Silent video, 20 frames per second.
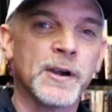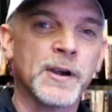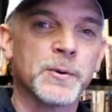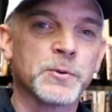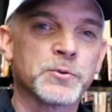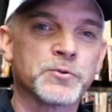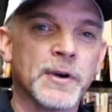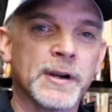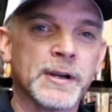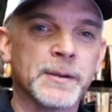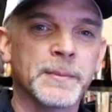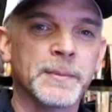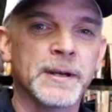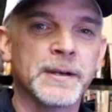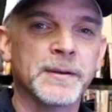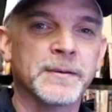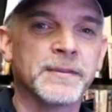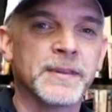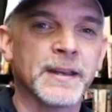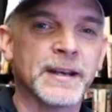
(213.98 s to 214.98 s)
right here was
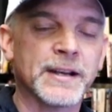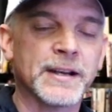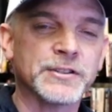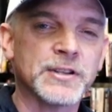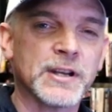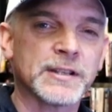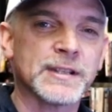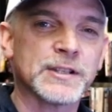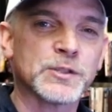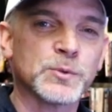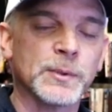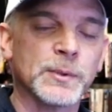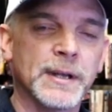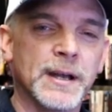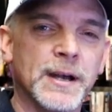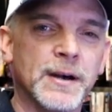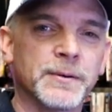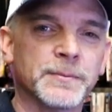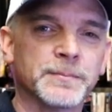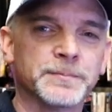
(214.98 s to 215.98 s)
recommended that I check this one
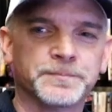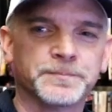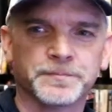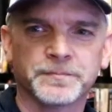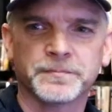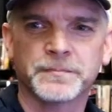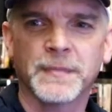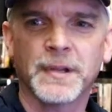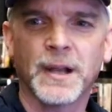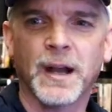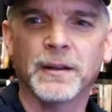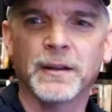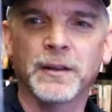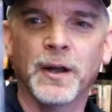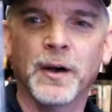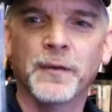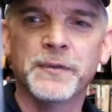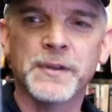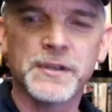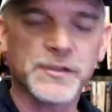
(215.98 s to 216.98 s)
out. I
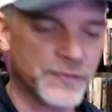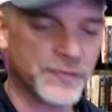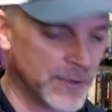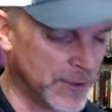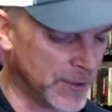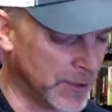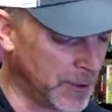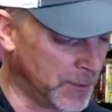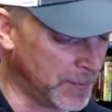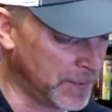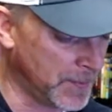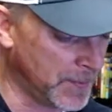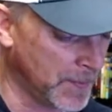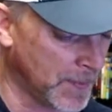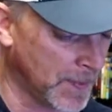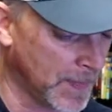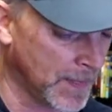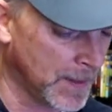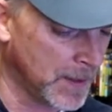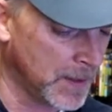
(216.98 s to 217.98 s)
love this film.
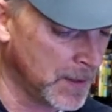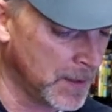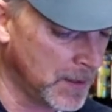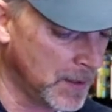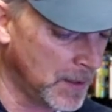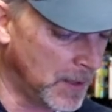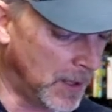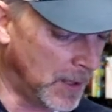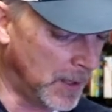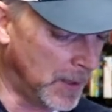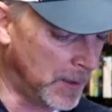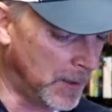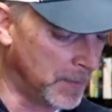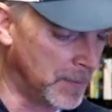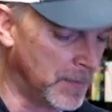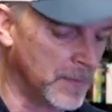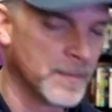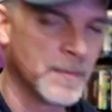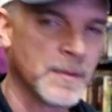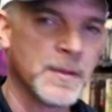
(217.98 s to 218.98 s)

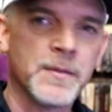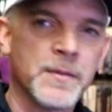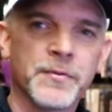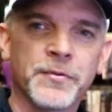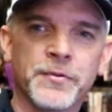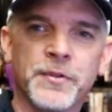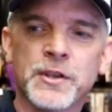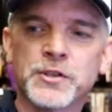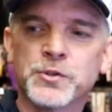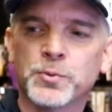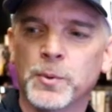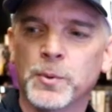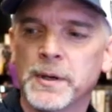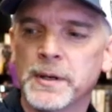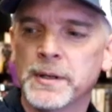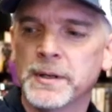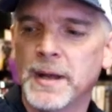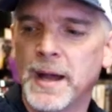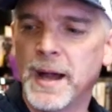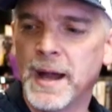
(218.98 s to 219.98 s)
Um, this
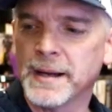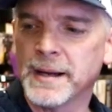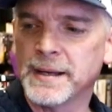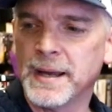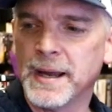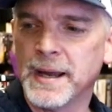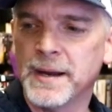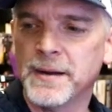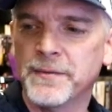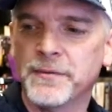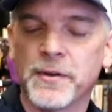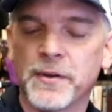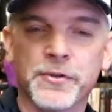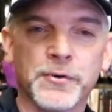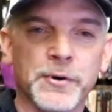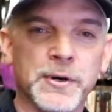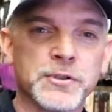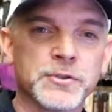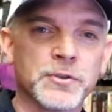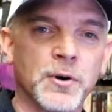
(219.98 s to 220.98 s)
one I gave
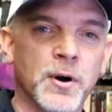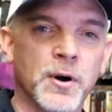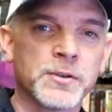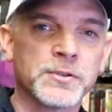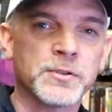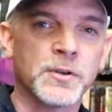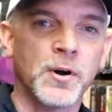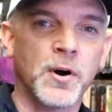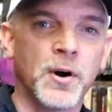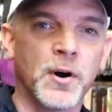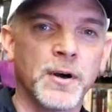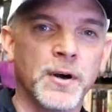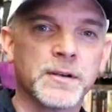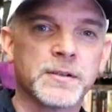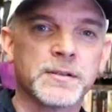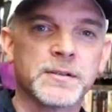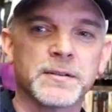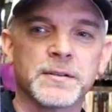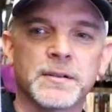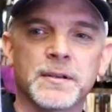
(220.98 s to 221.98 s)
three stars and a
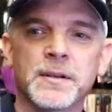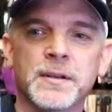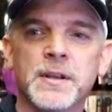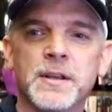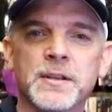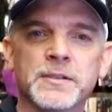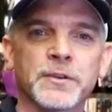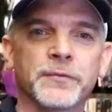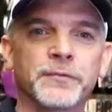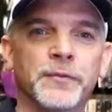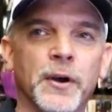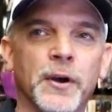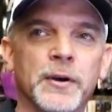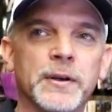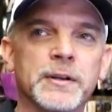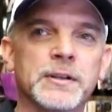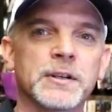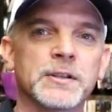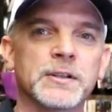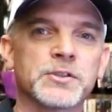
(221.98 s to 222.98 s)
heart. It's a
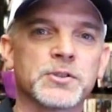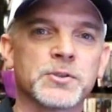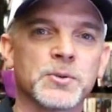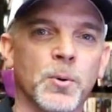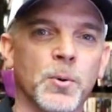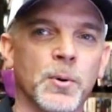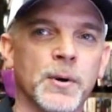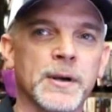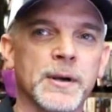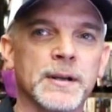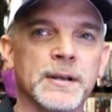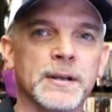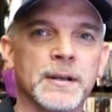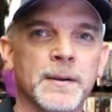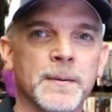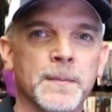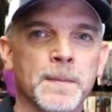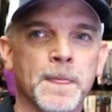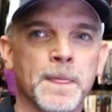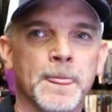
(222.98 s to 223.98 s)
very good story
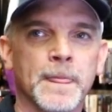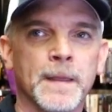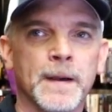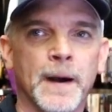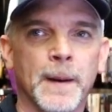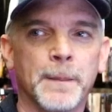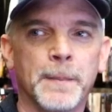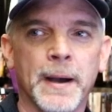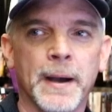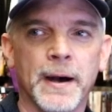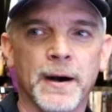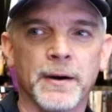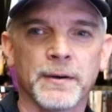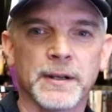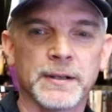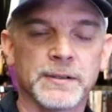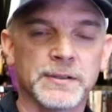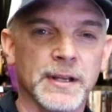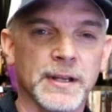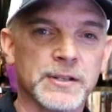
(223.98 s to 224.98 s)

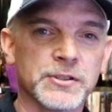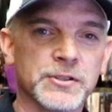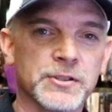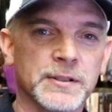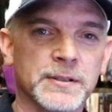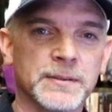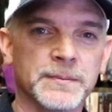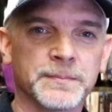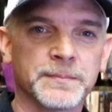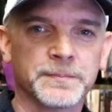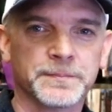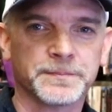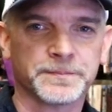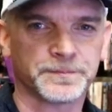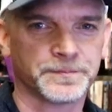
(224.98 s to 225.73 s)
about addiction